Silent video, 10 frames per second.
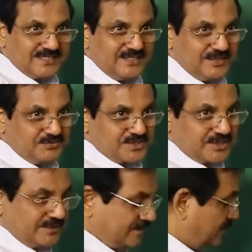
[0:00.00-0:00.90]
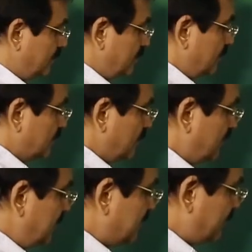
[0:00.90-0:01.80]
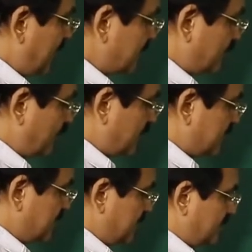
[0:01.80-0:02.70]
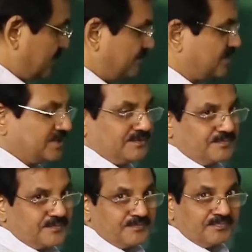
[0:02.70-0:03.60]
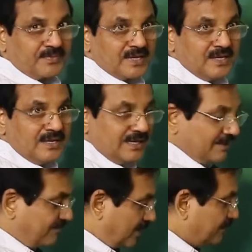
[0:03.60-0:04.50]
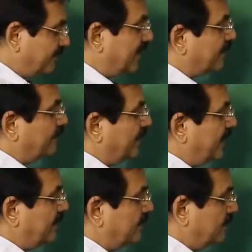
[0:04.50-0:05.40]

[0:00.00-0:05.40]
neutral. So, this phosphorus is neutral, and what we are doing?